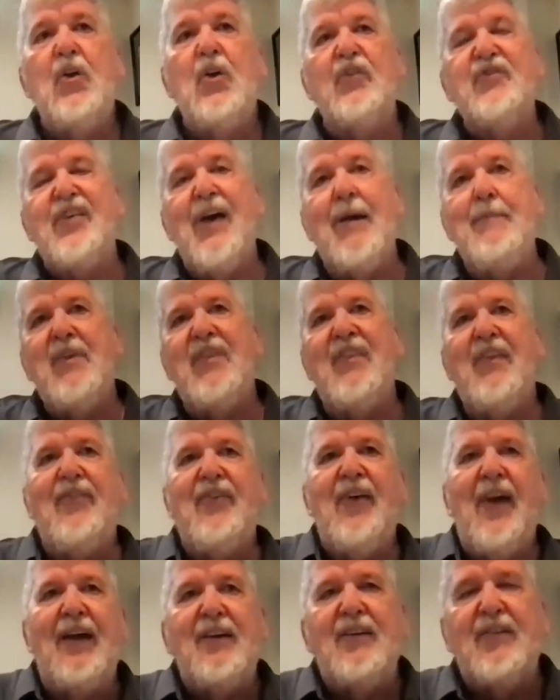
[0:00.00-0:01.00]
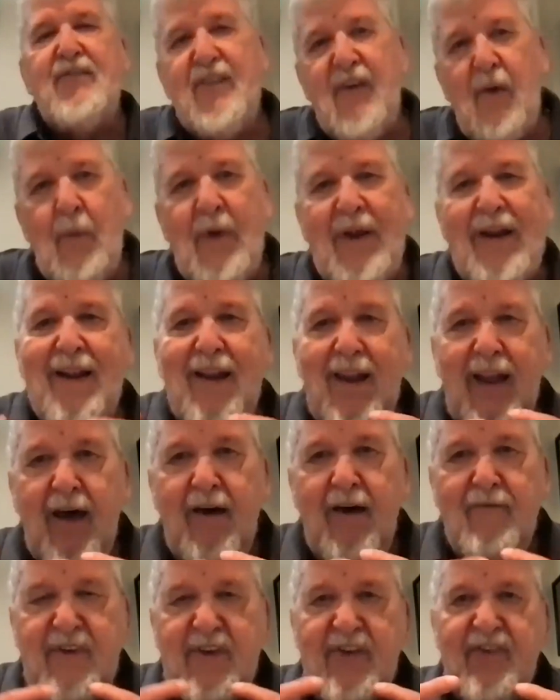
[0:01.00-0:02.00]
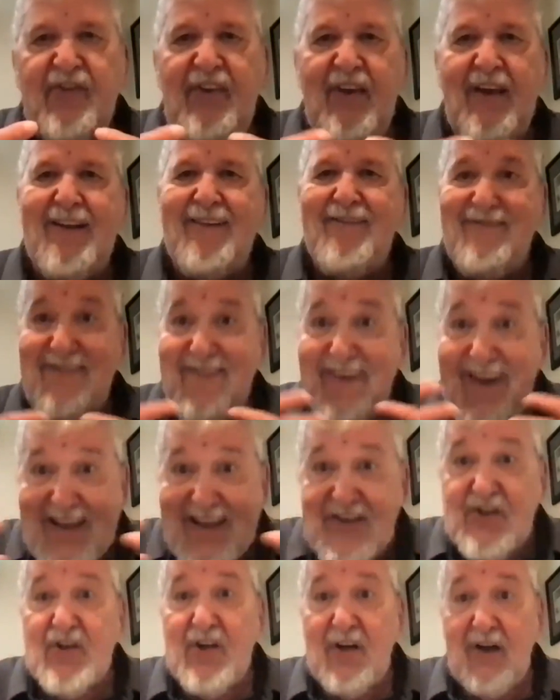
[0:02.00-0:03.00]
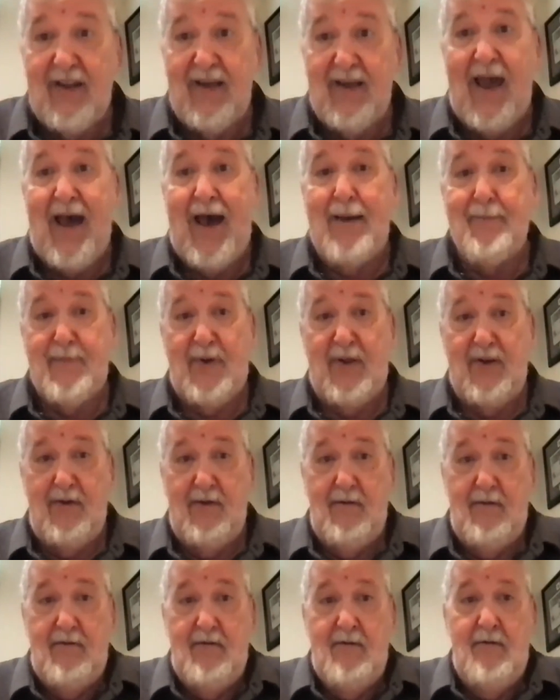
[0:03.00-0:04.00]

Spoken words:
Some of the things that we'd love to see it eventually happen.